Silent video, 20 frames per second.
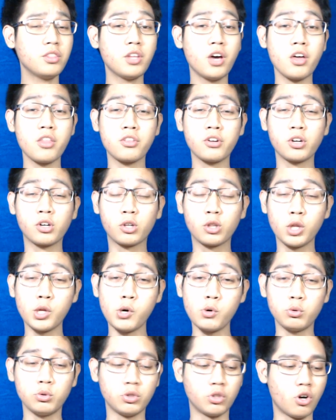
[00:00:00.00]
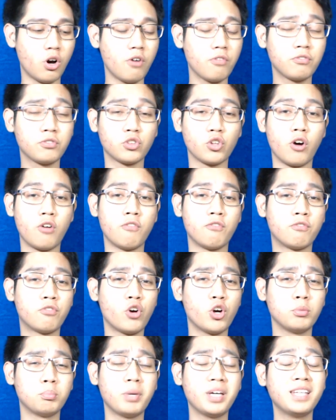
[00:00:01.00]
another clone of Tom
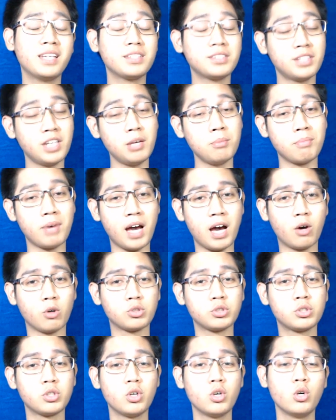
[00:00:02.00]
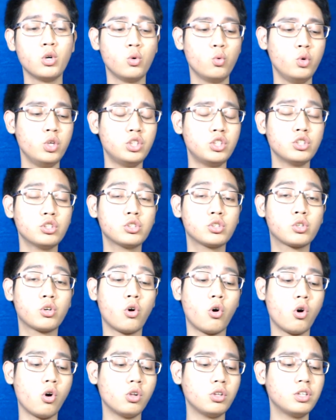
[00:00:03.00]
Ford by the same house, which is
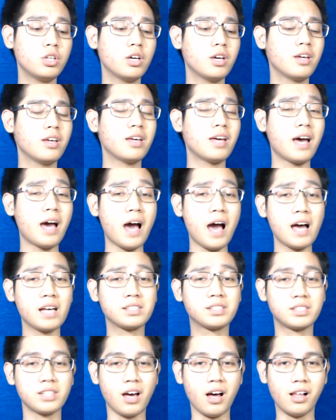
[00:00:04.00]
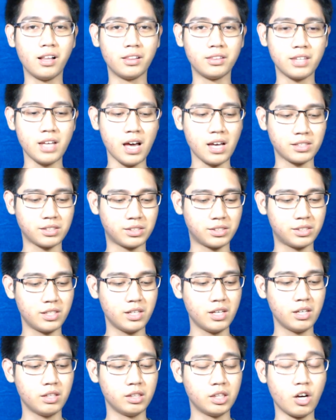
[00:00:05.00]
called as Al Nas.
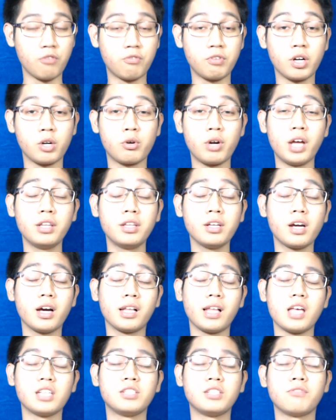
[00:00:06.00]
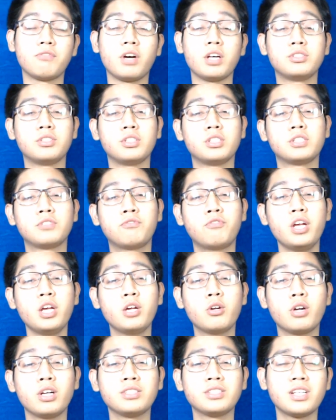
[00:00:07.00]
Now Fragrantica classifies this
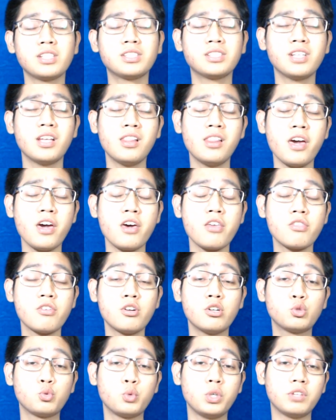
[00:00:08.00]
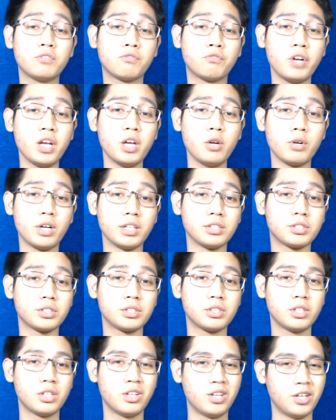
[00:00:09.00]
fragrance as a leather sweet
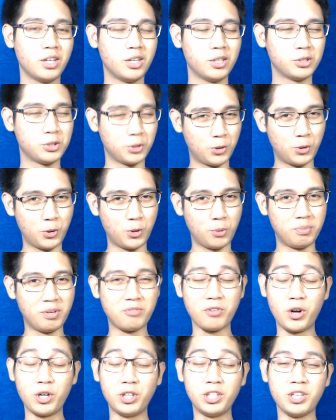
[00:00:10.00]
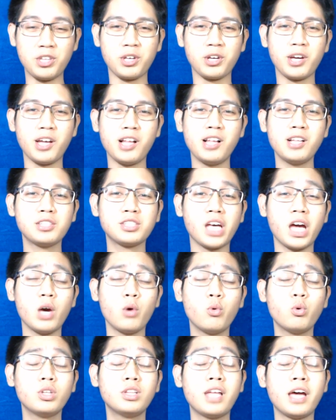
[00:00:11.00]
fragrance. So before anything else,
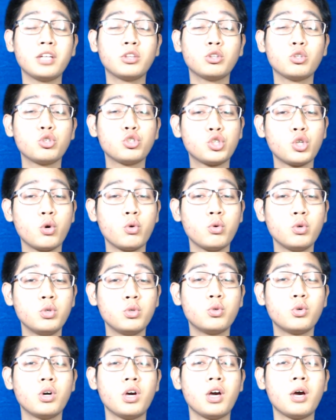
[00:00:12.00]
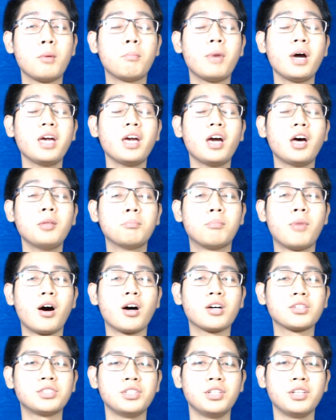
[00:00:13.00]
I would like to show you my
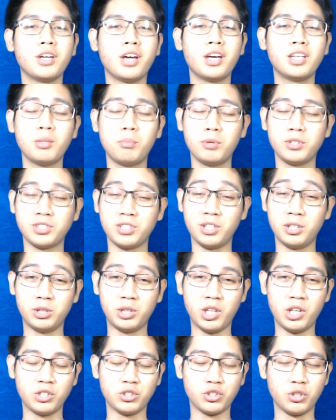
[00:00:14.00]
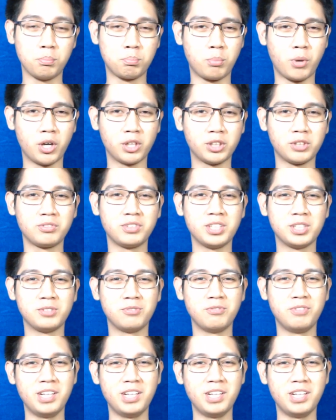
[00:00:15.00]
unboxing and the presentation part of this